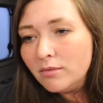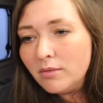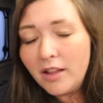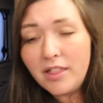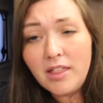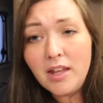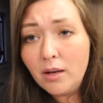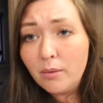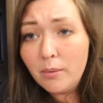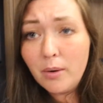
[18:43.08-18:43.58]
I
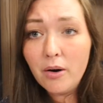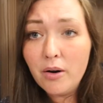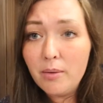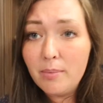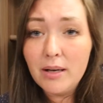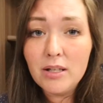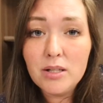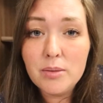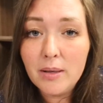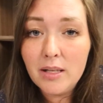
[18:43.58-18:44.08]
think we're only
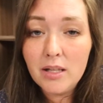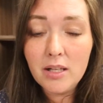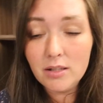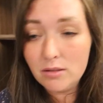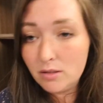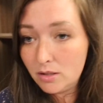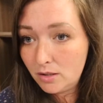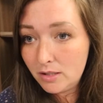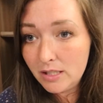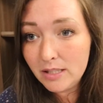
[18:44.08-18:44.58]
about 20.
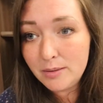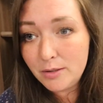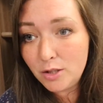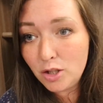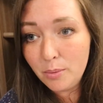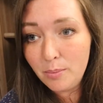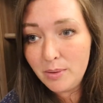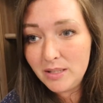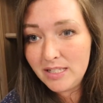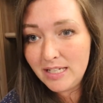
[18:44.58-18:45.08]
This is
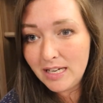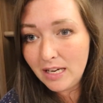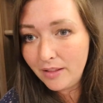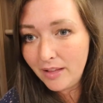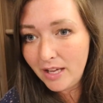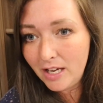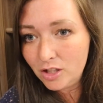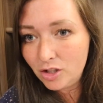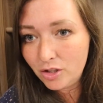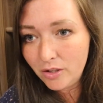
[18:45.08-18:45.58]
too busy down
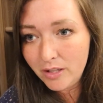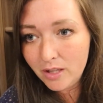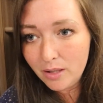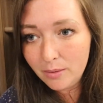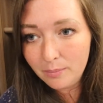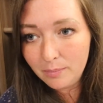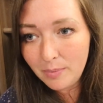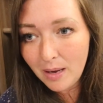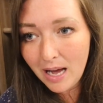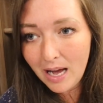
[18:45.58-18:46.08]
there showing
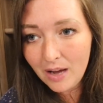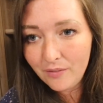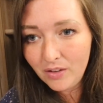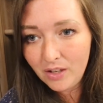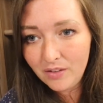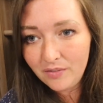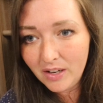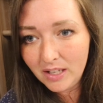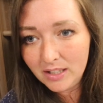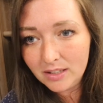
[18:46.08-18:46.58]
them
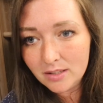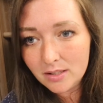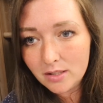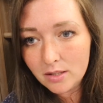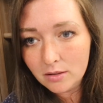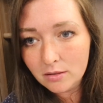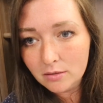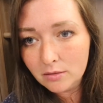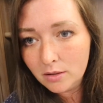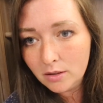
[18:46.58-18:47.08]
RV vans.